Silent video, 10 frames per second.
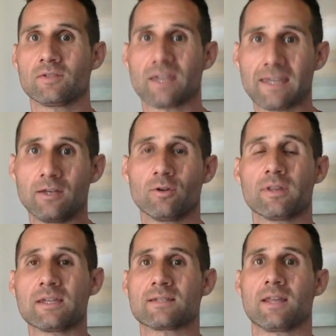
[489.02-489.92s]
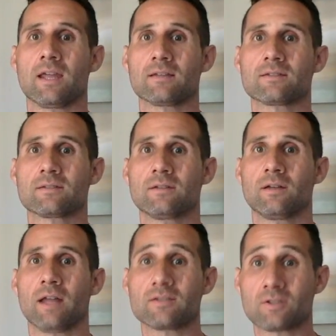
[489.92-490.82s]
to heal these things
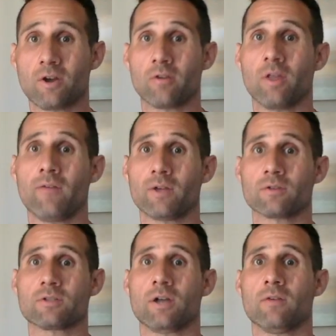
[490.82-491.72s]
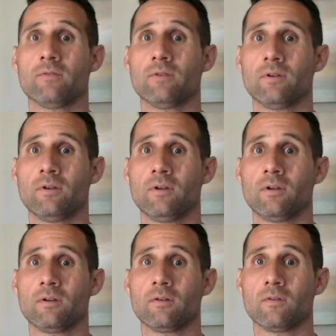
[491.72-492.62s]
and start loving yourself
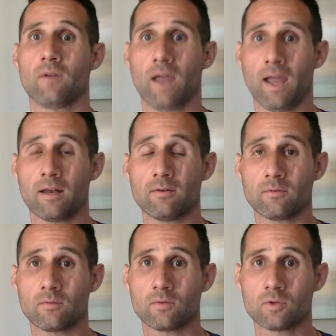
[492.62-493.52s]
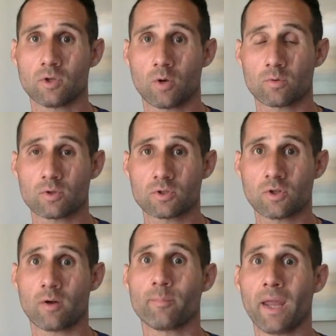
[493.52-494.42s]
and you know
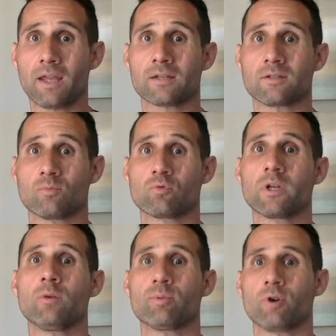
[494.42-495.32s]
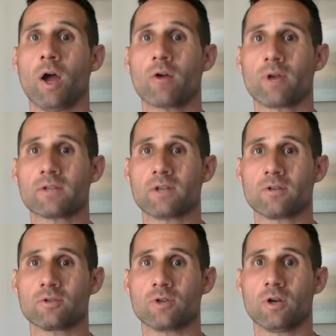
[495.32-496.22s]
start making some real progress on
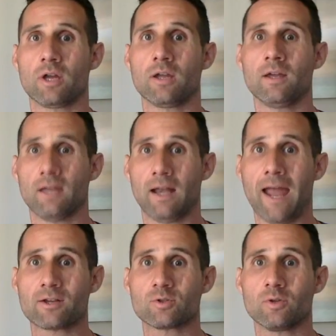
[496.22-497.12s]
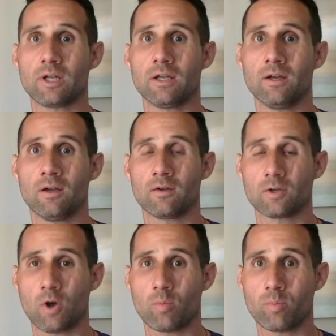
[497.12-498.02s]
your journey and actually
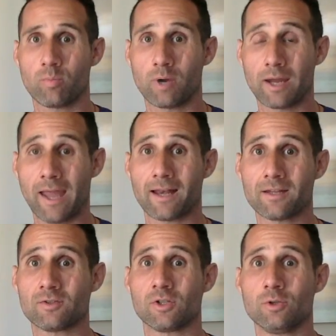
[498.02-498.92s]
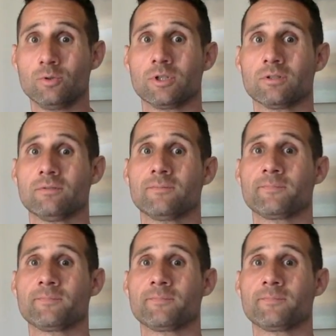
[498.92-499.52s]
you know get into union